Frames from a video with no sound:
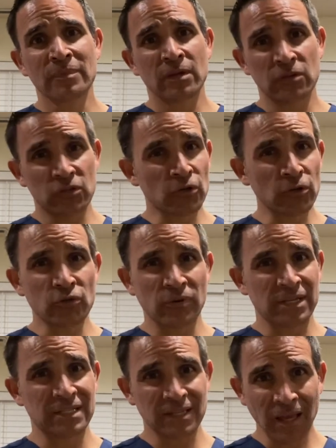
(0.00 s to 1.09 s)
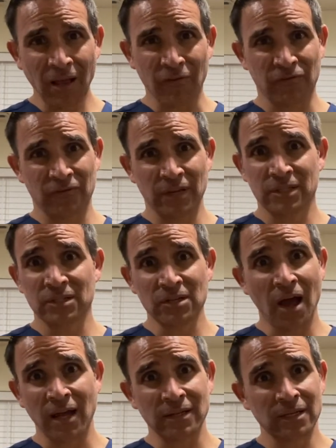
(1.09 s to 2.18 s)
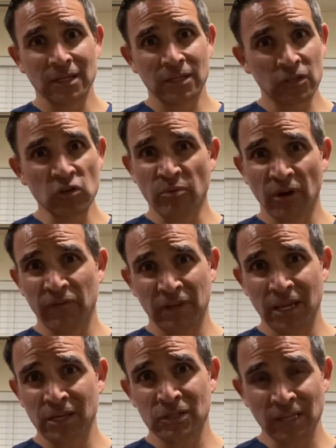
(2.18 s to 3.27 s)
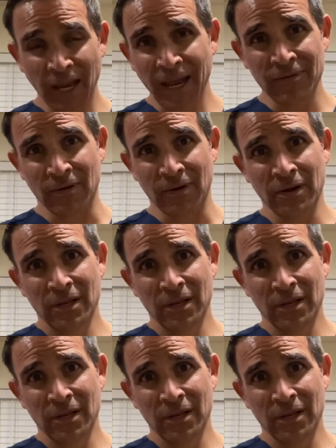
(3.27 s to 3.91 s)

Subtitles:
the surgery itself is not super efficacious either.